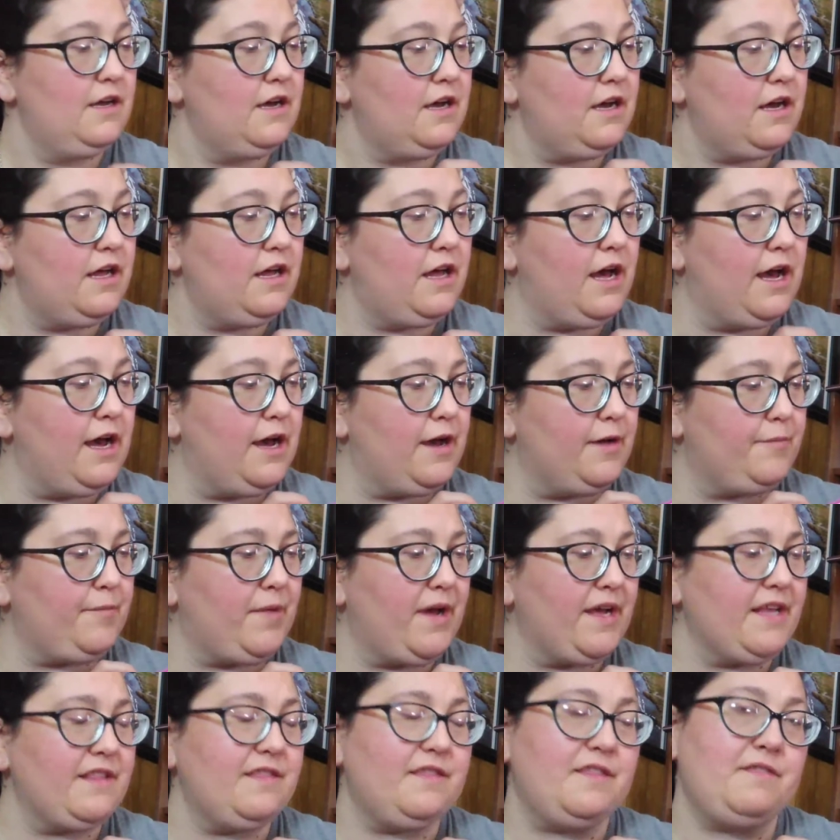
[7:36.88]

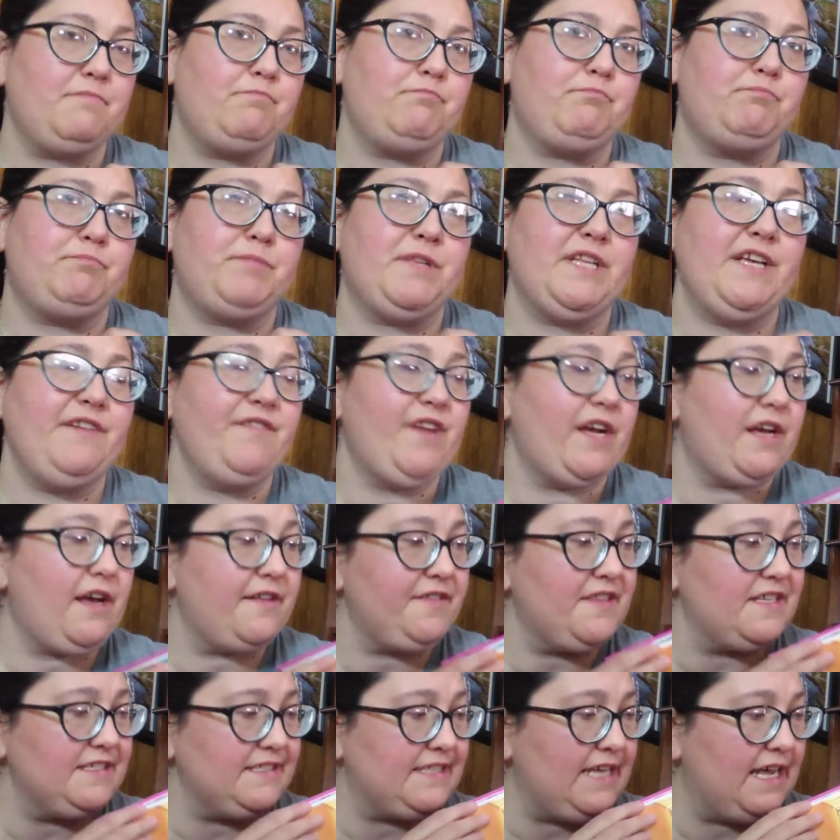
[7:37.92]
I believe I
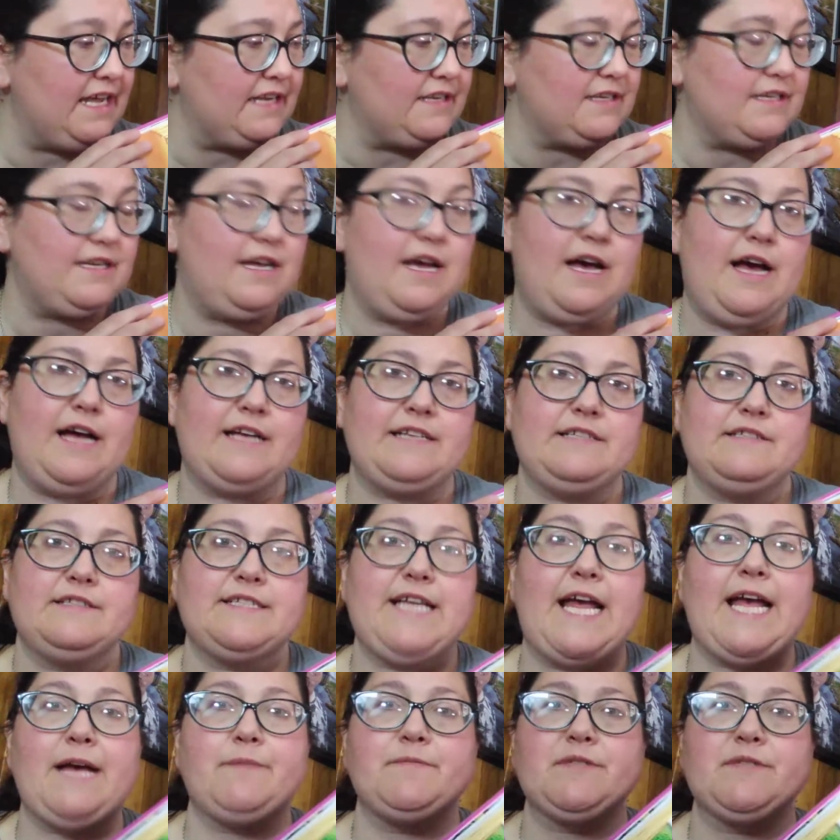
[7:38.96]
got this at
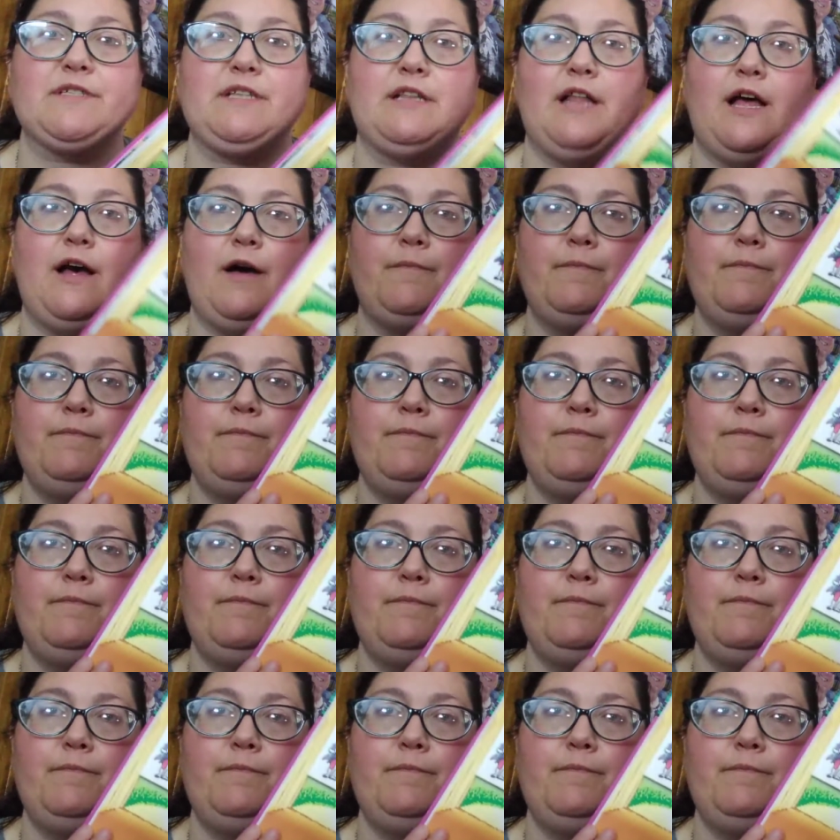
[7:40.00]
Sam's Club.